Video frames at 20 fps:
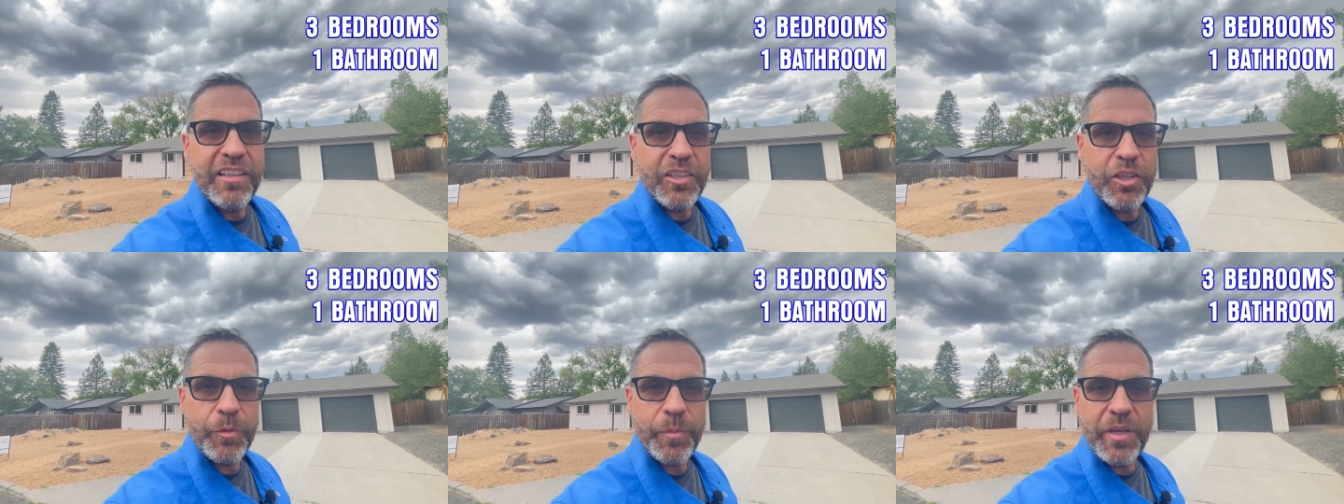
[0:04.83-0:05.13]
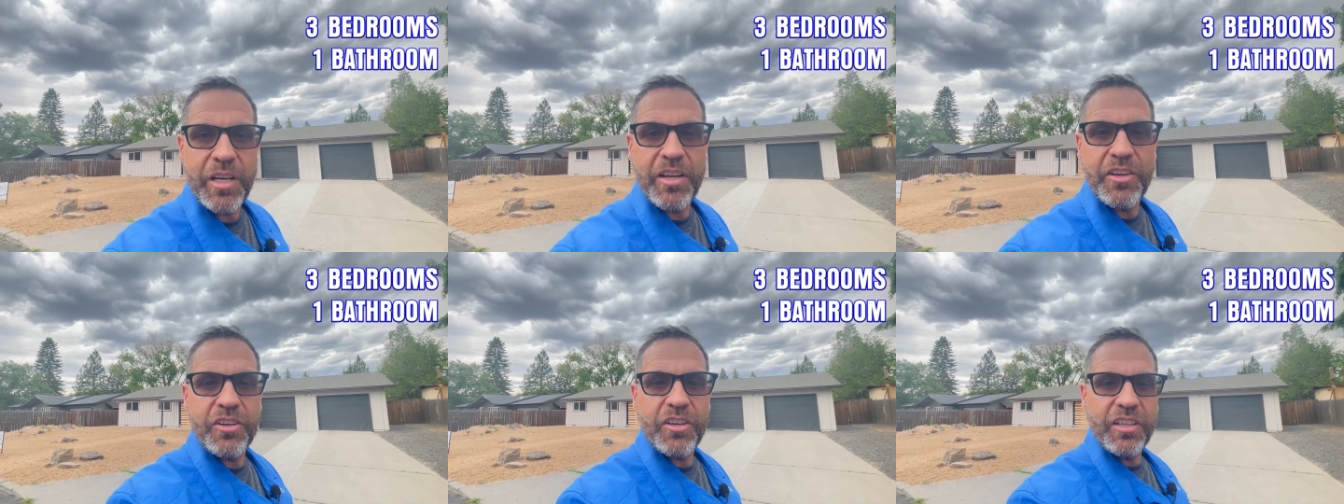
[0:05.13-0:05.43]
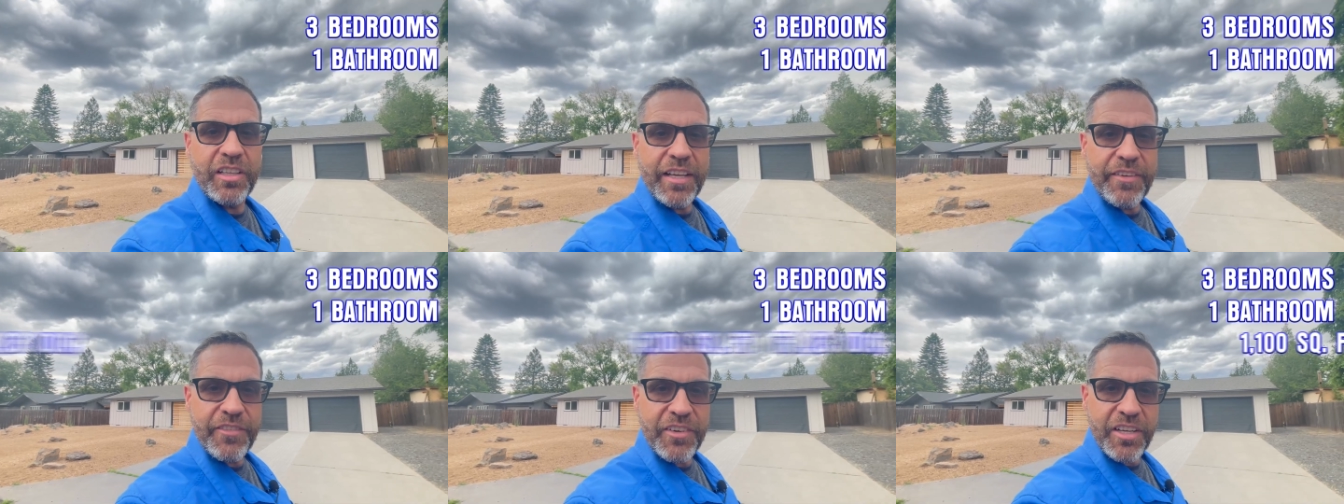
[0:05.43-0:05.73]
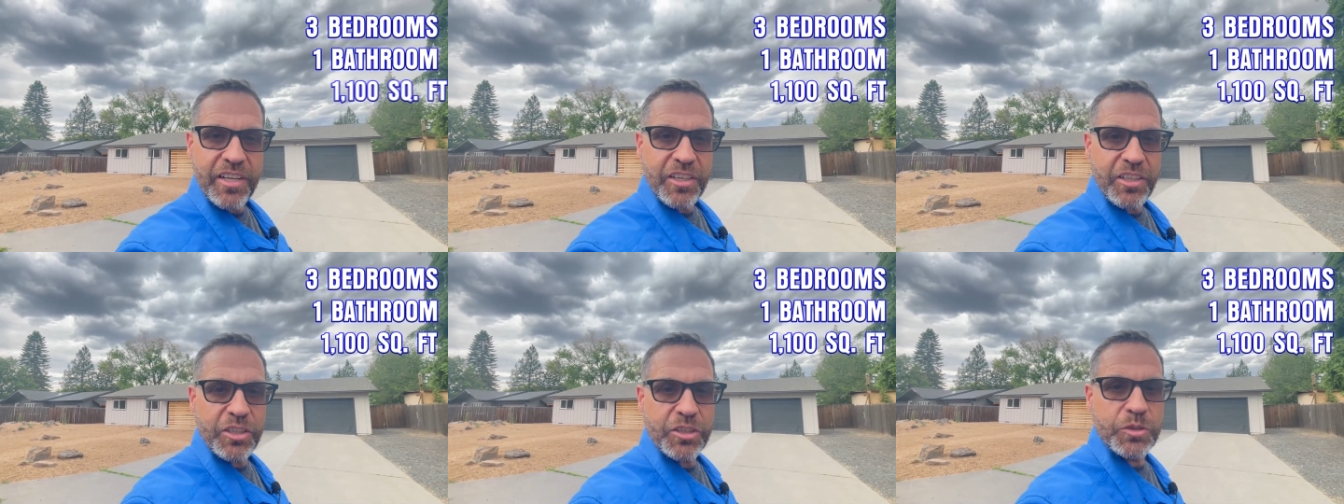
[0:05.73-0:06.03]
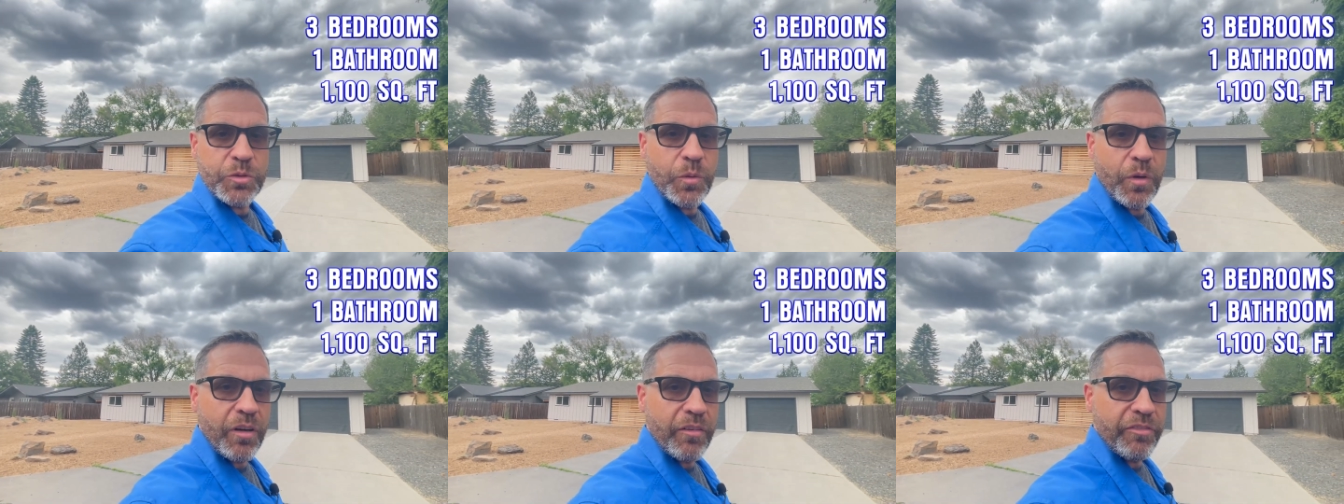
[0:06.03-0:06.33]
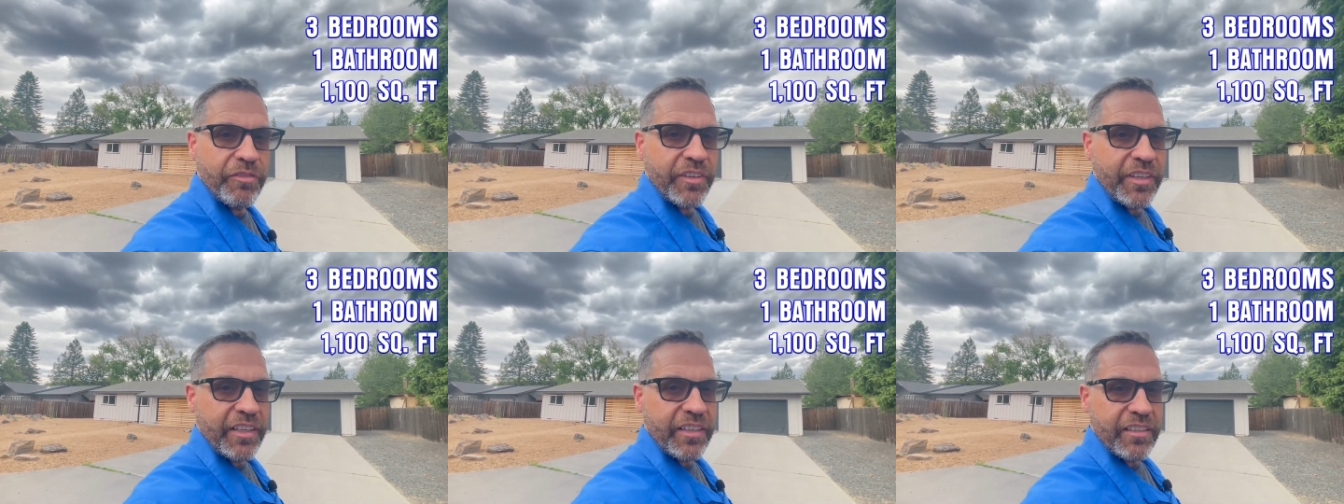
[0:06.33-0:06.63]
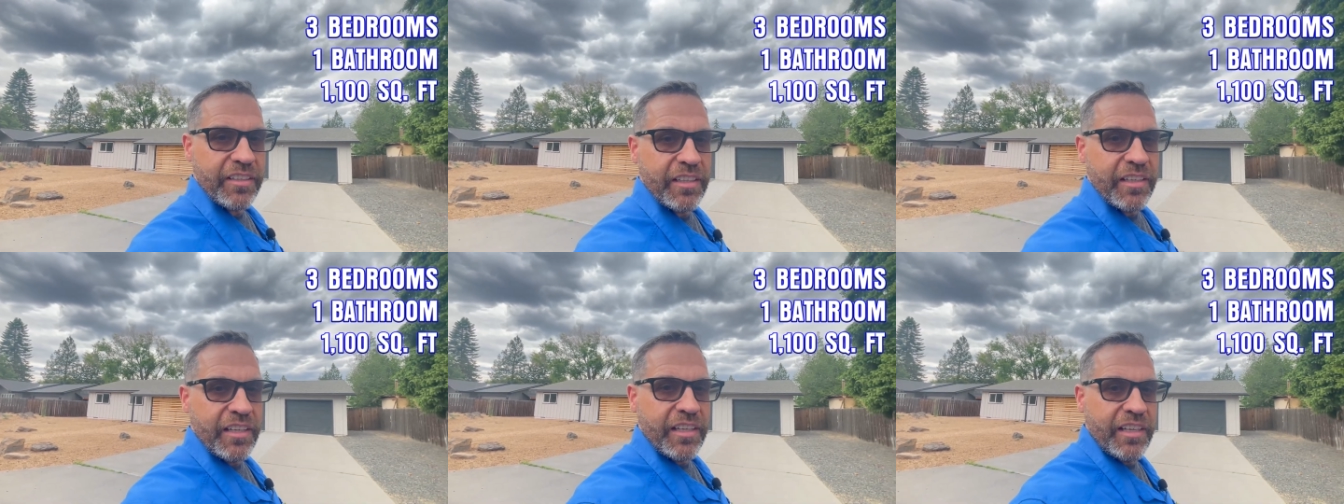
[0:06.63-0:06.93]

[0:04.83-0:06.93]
a little bit under 1,100 square feet